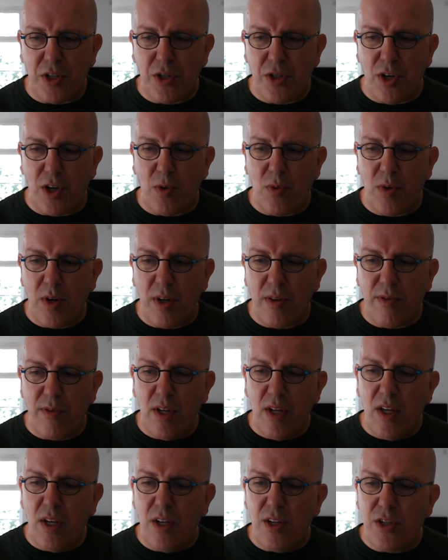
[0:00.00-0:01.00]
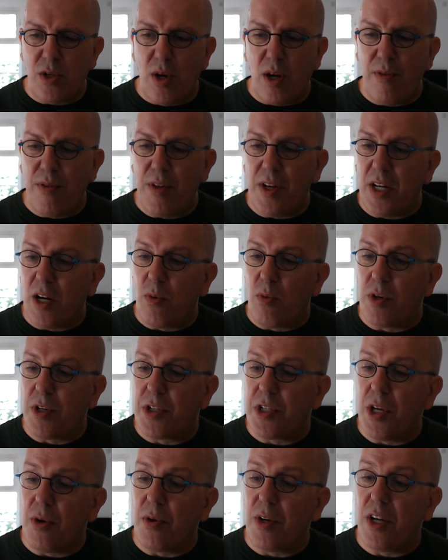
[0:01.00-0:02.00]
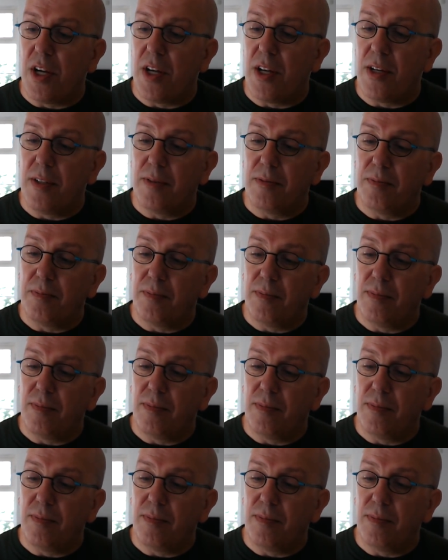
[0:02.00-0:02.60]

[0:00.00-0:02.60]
to start with. So I think that works out okay.